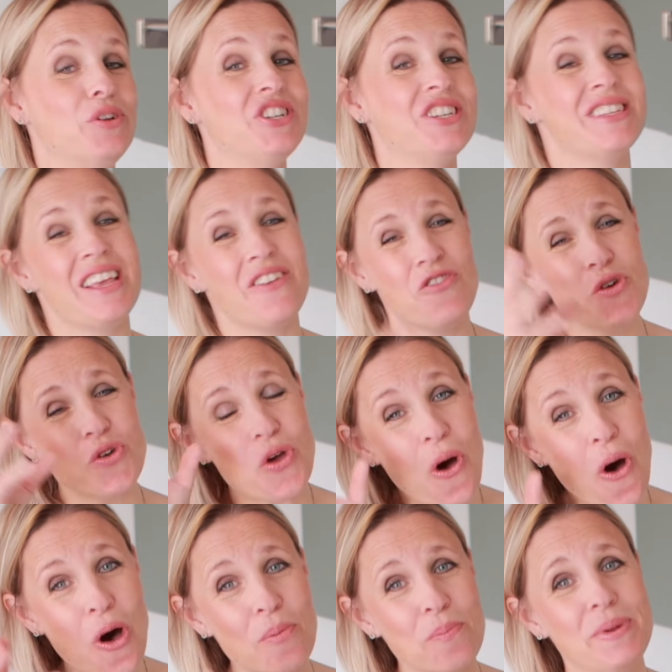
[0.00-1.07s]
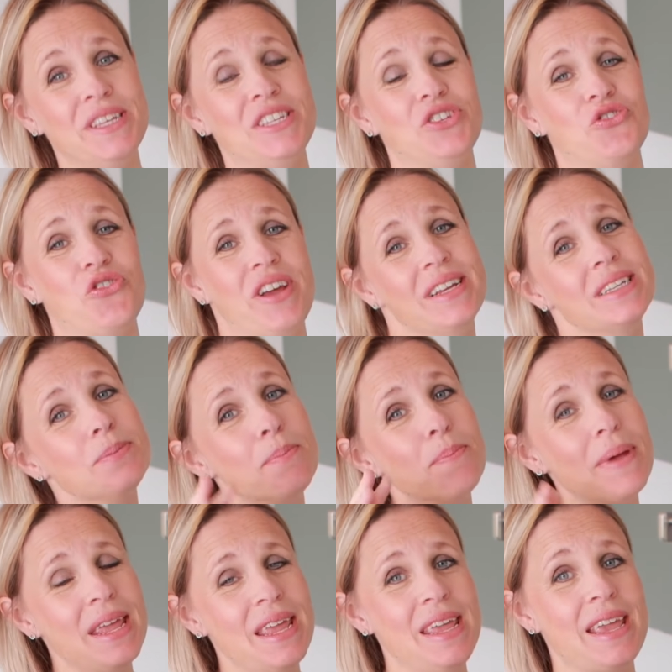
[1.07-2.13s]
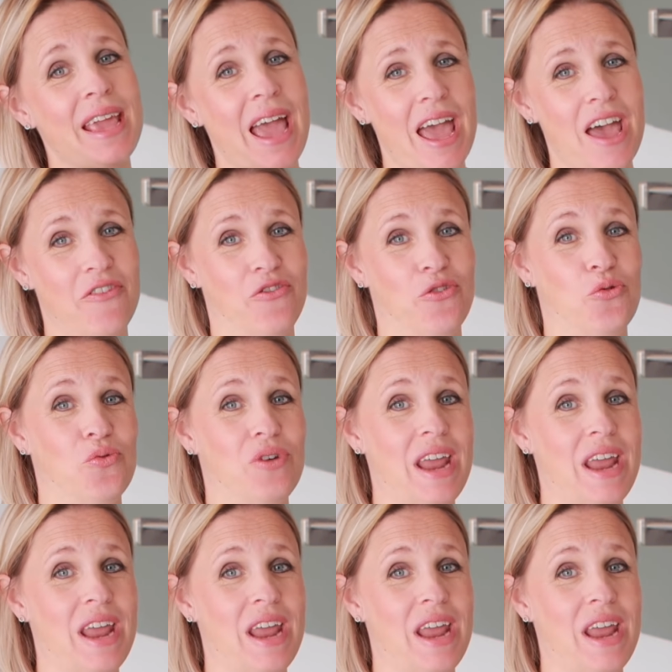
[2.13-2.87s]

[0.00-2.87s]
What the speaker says: which is if you can't be strict, be careful.